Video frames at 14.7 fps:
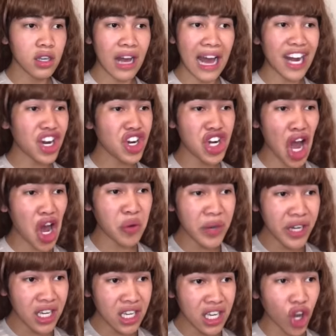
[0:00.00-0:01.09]
I don't
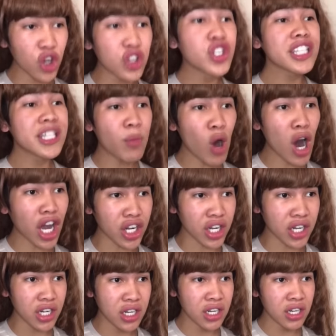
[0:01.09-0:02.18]
know. Go drink some
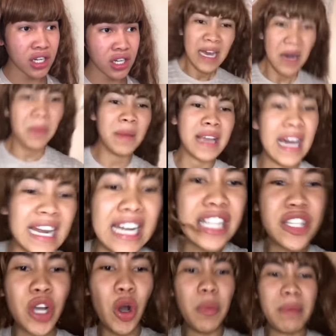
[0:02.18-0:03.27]
water. Oh my god, I need to
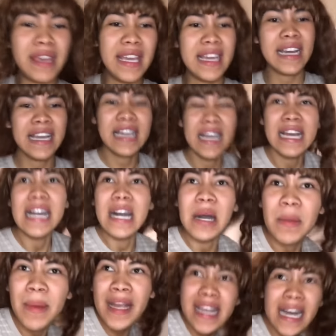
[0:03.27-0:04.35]
go pee. Oh
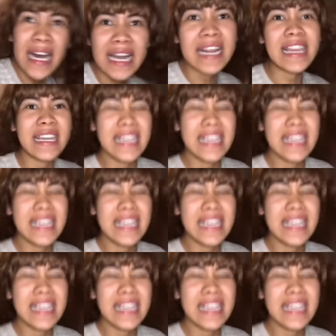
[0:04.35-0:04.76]
my god.